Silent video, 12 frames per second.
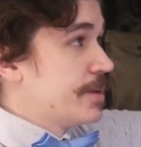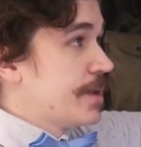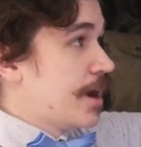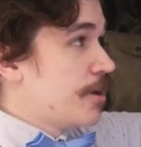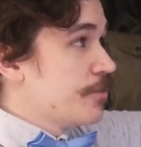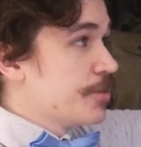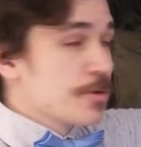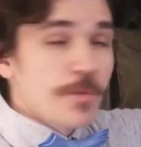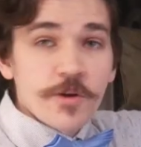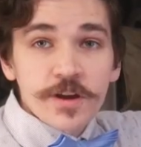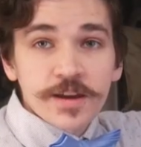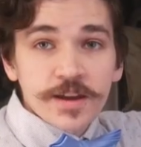Now, they're
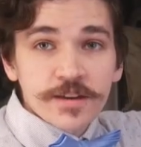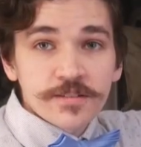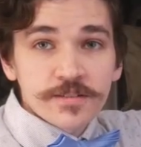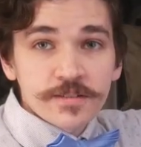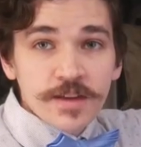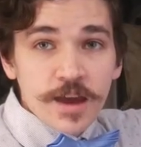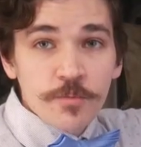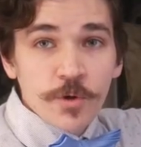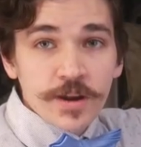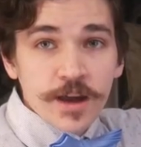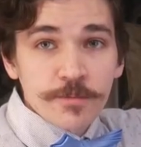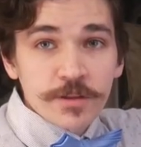wearing
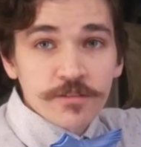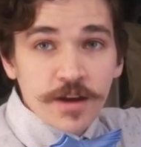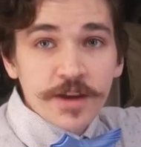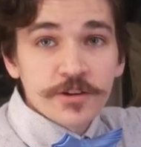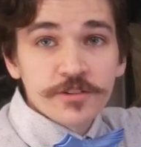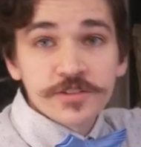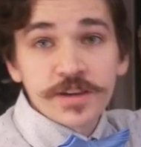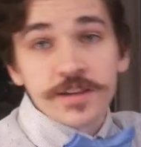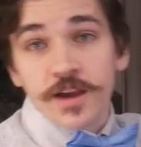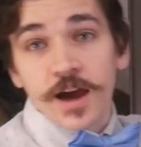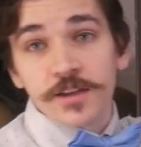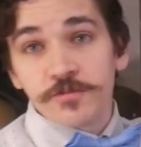M1 helmet liners and
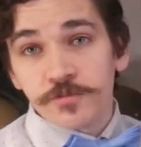not